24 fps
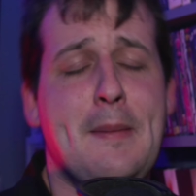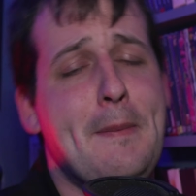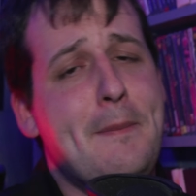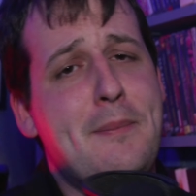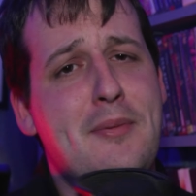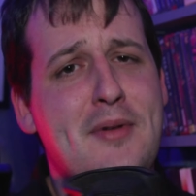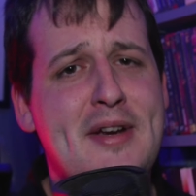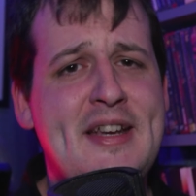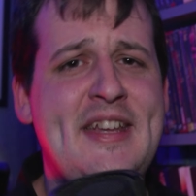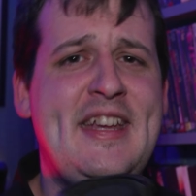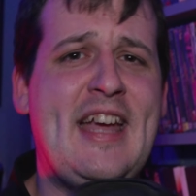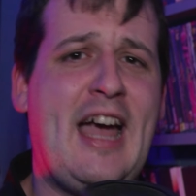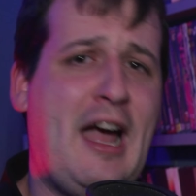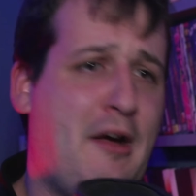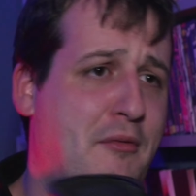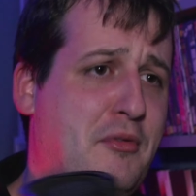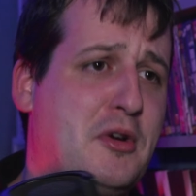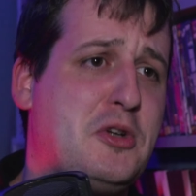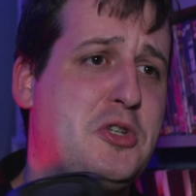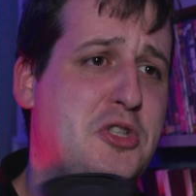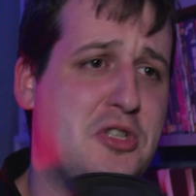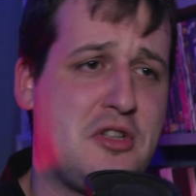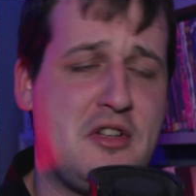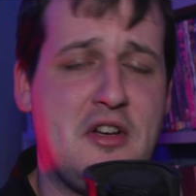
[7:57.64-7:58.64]
pretty
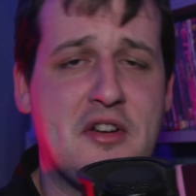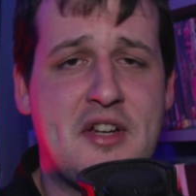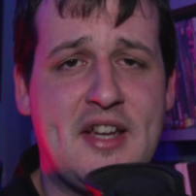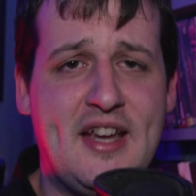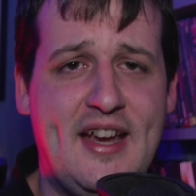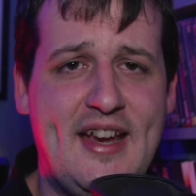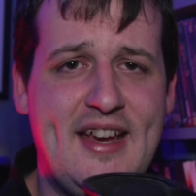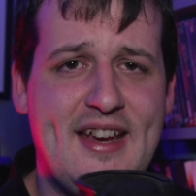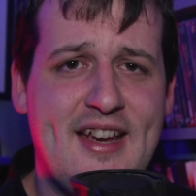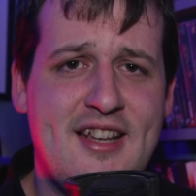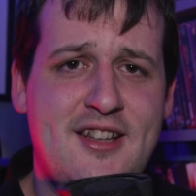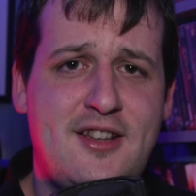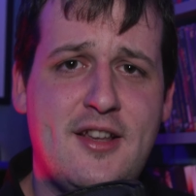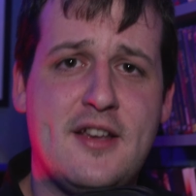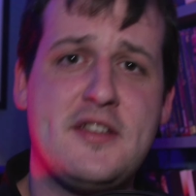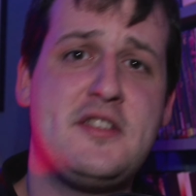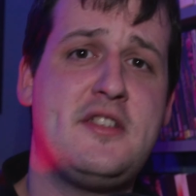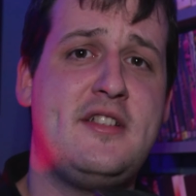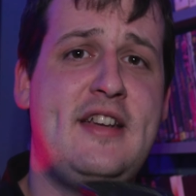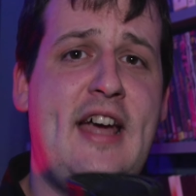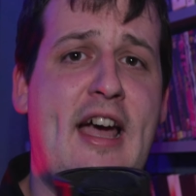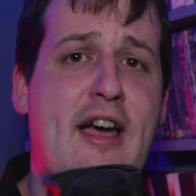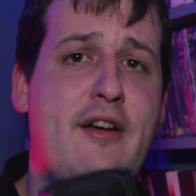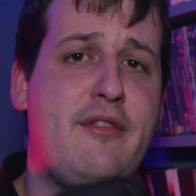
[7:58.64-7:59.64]
average looking. It
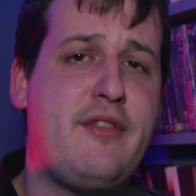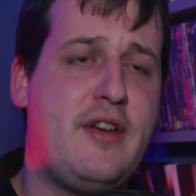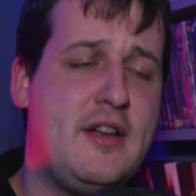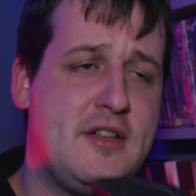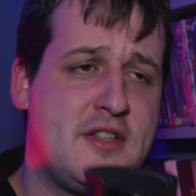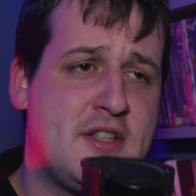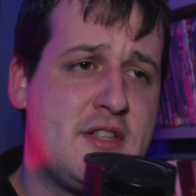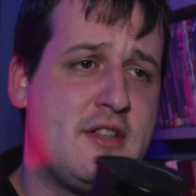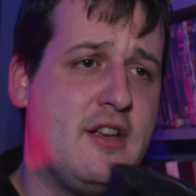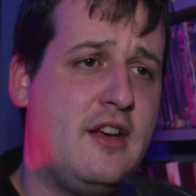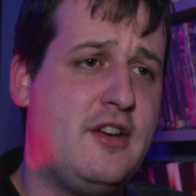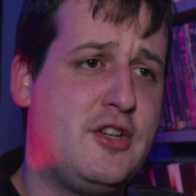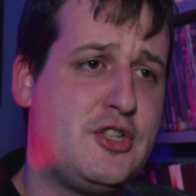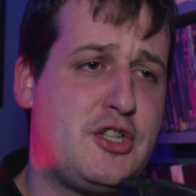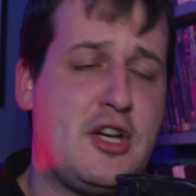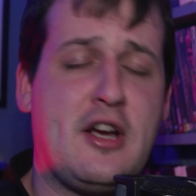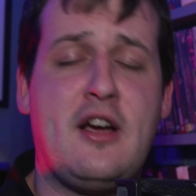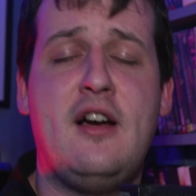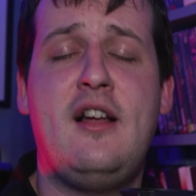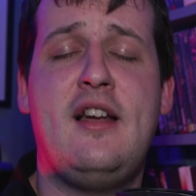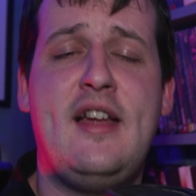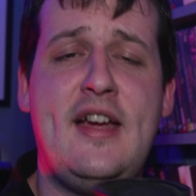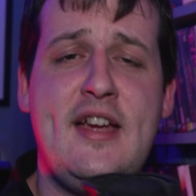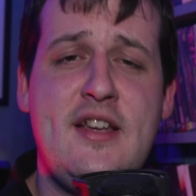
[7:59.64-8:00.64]
doesn't have Jean
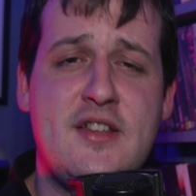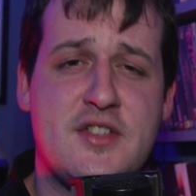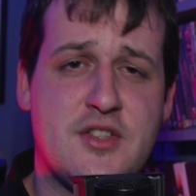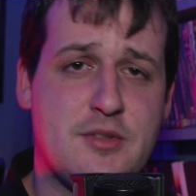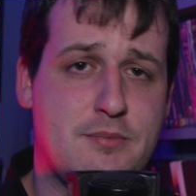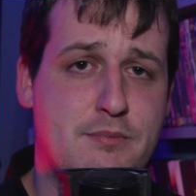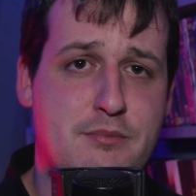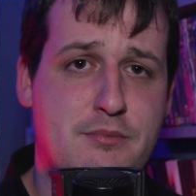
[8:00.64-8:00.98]
Rollin's